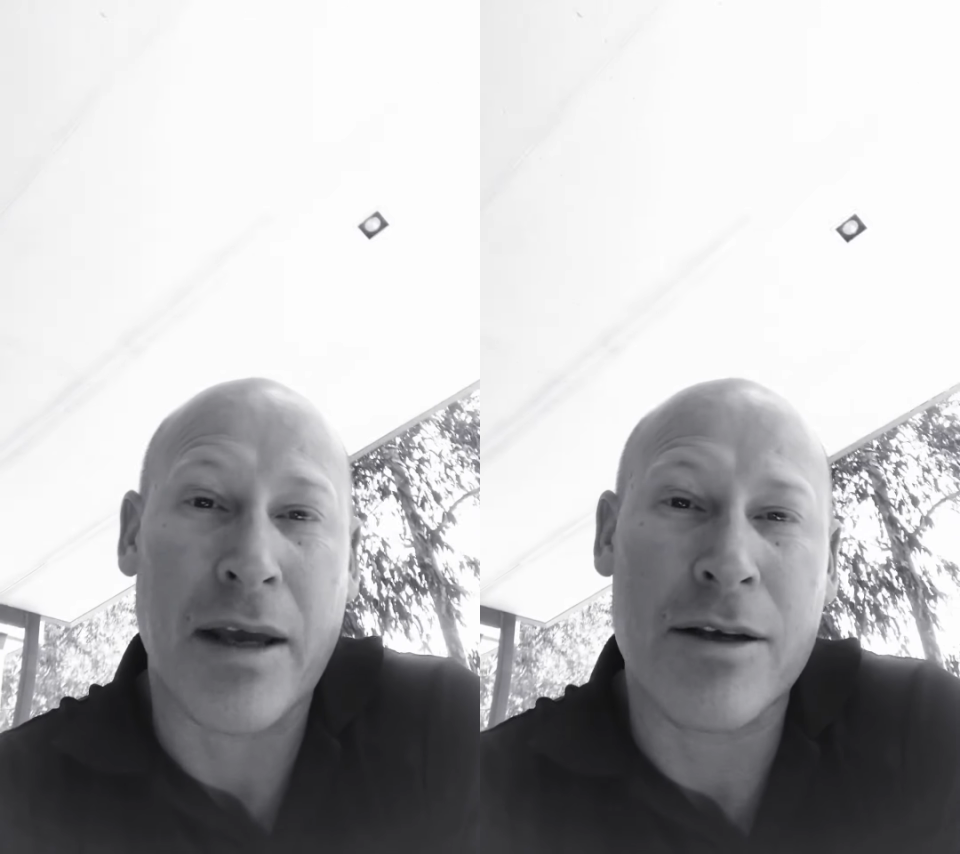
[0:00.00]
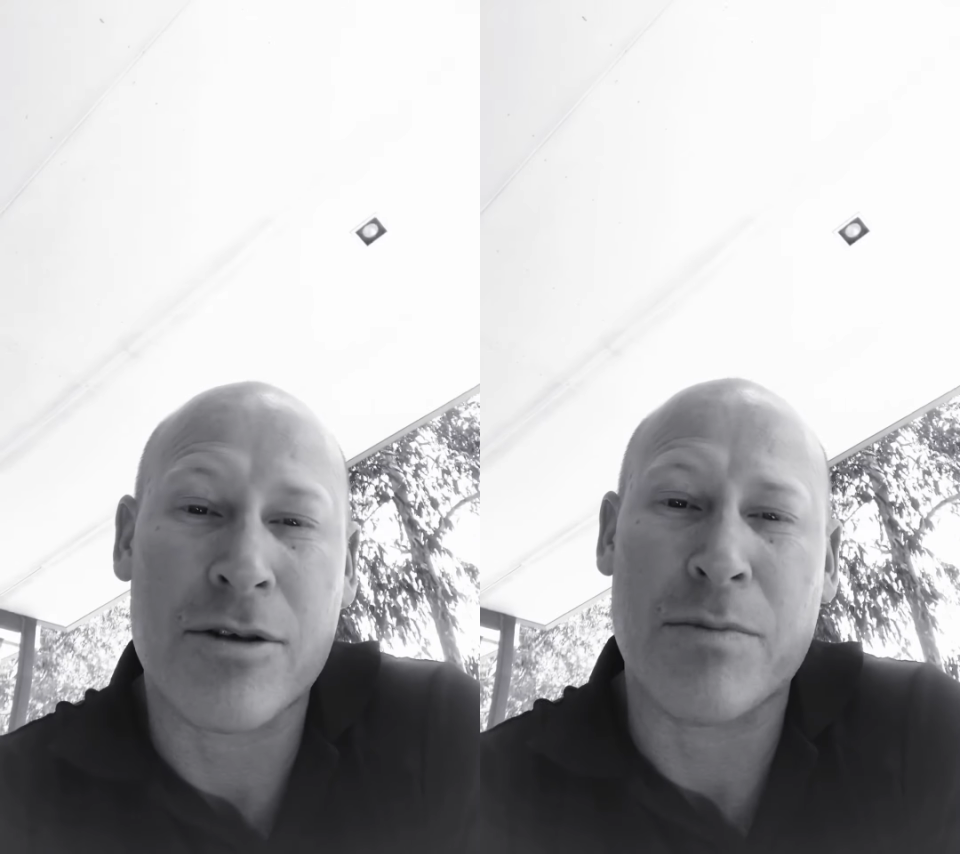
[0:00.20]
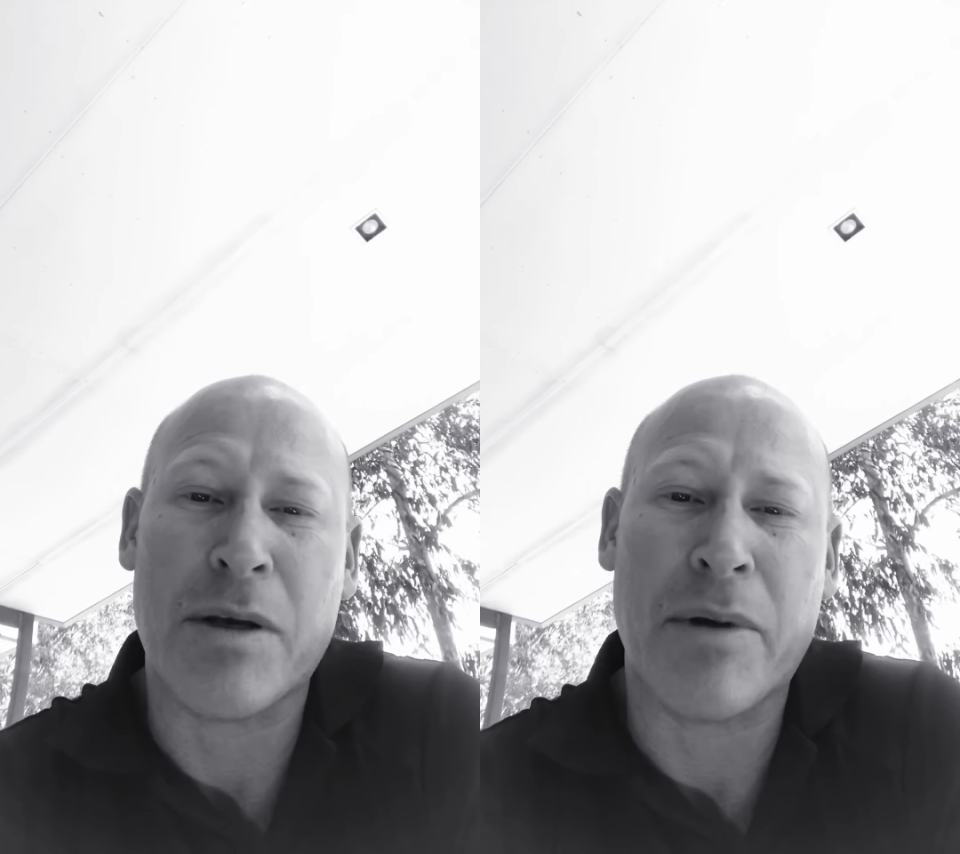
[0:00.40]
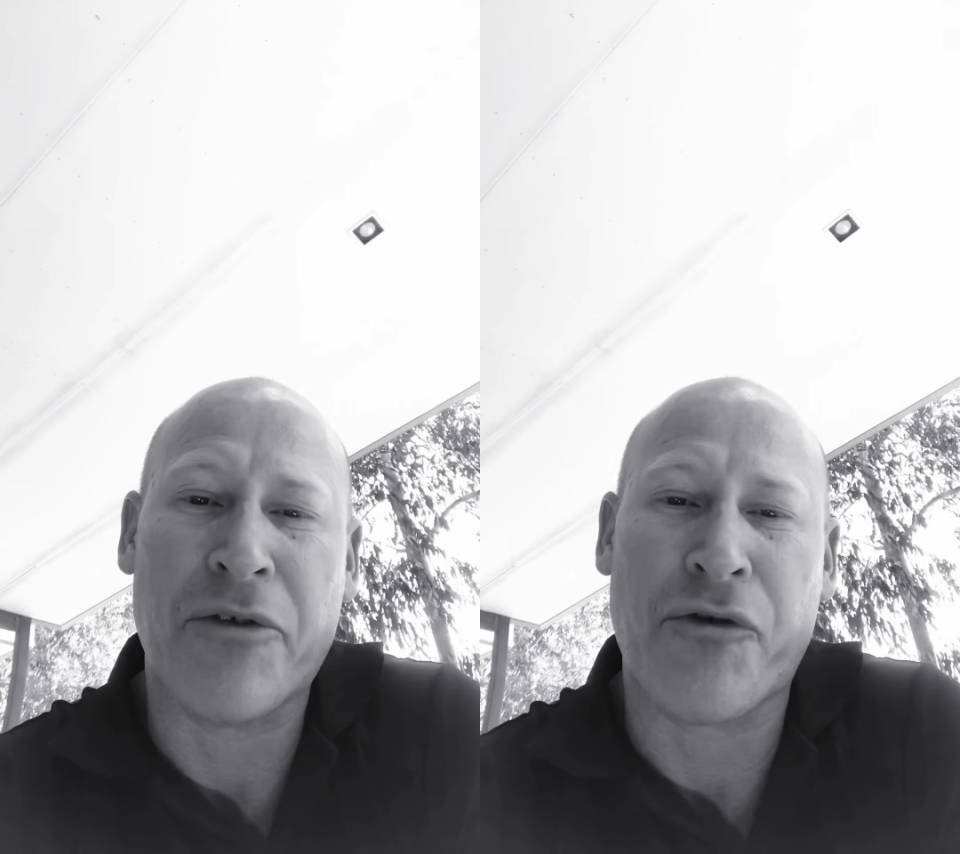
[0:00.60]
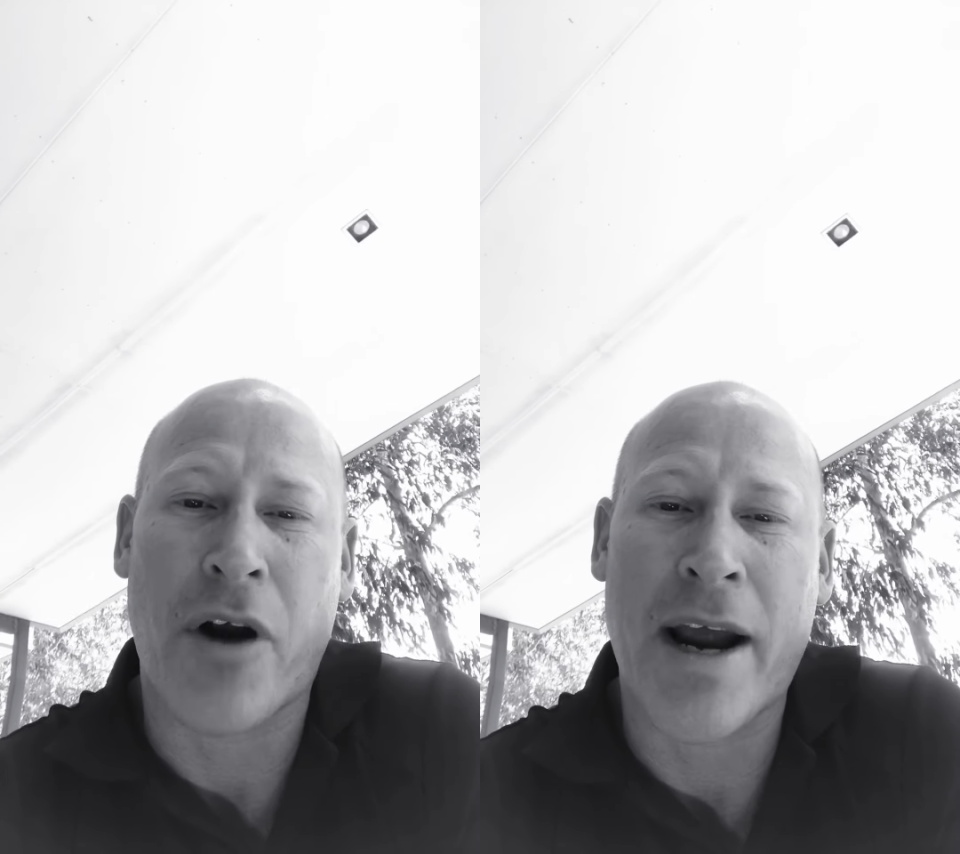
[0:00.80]
It used to be a bit
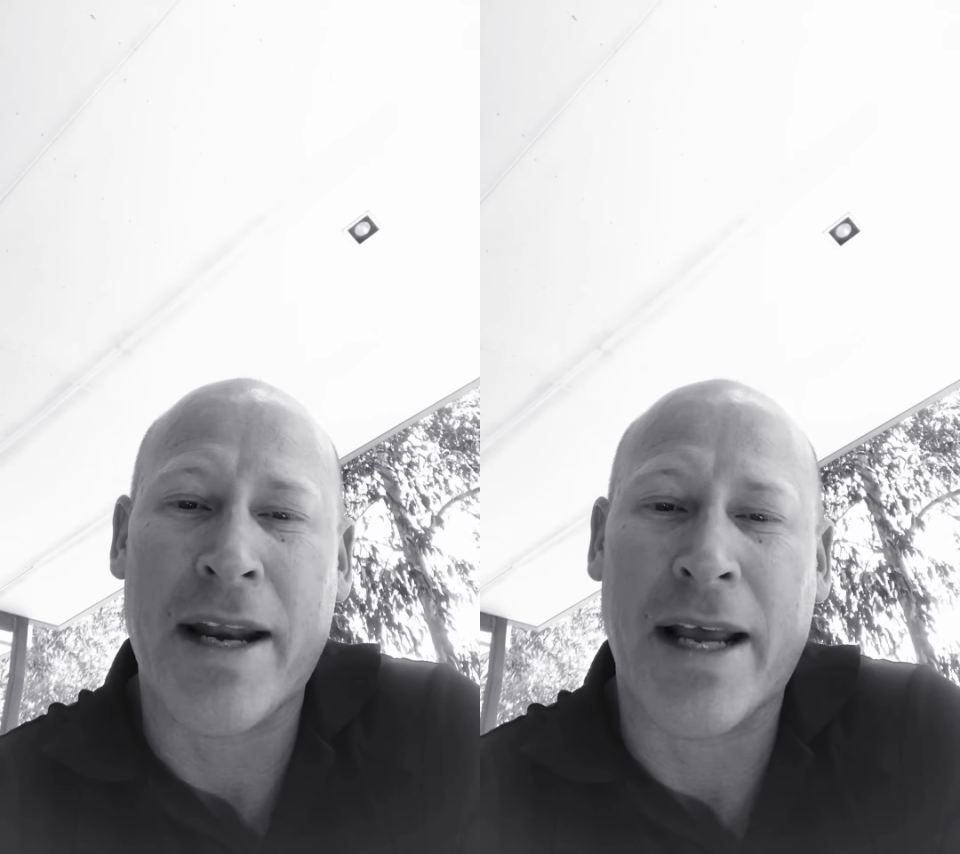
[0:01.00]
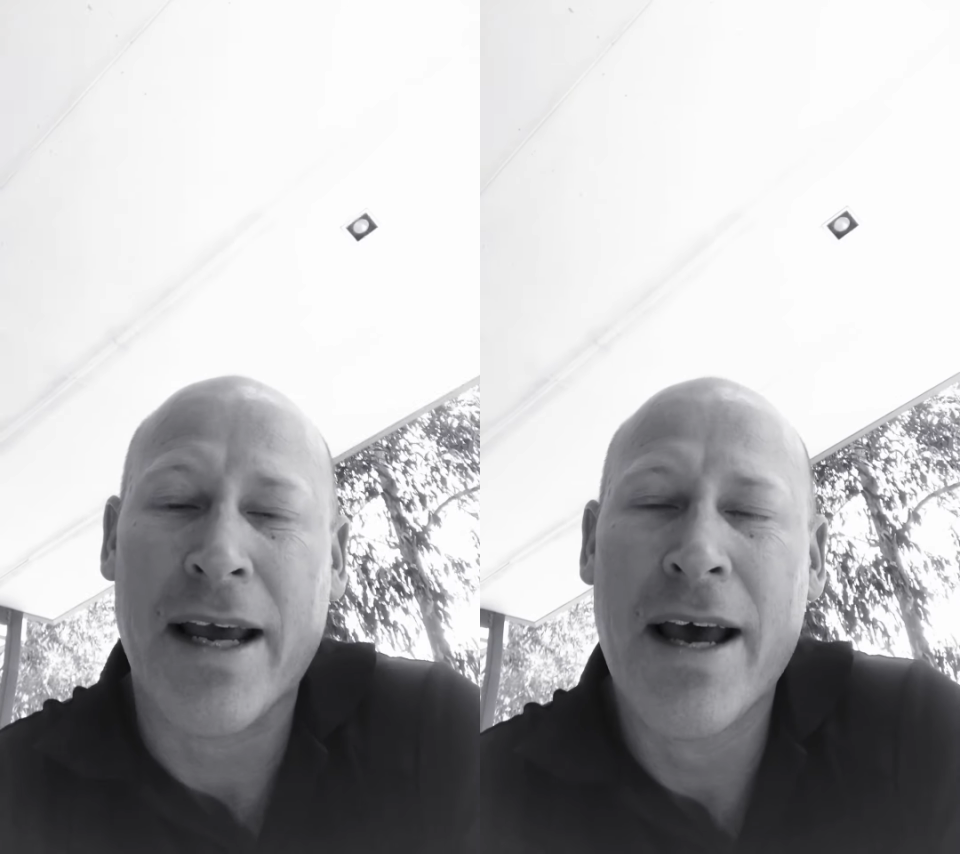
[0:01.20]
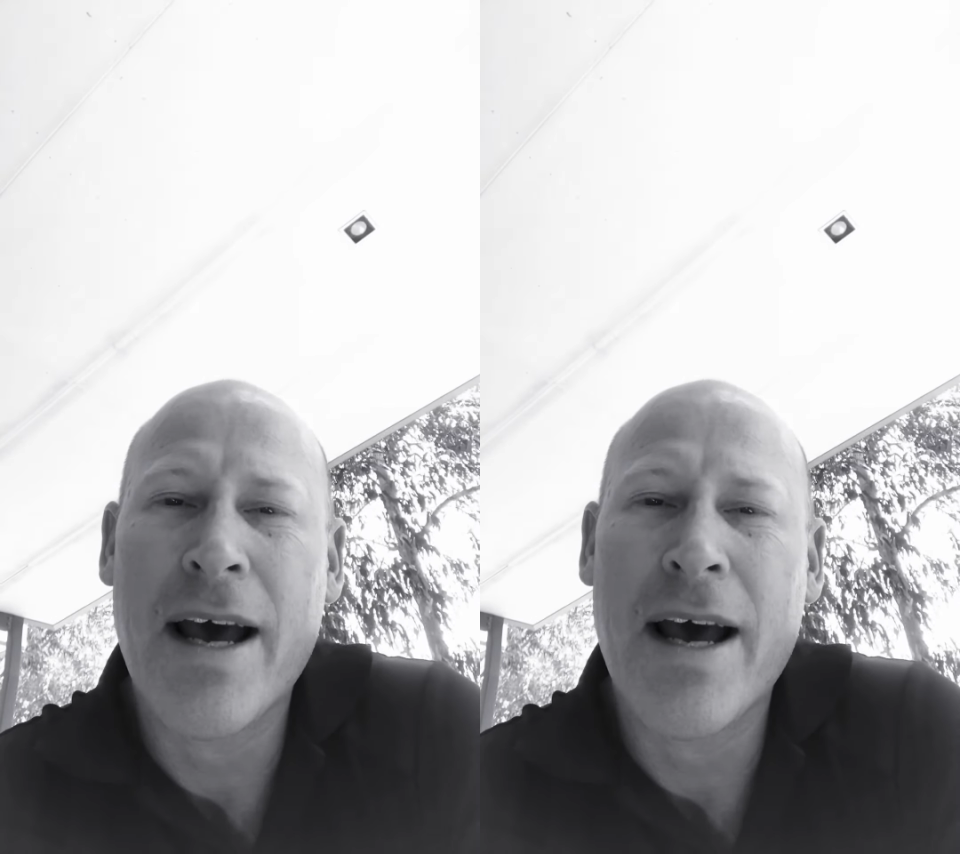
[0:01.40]
draining.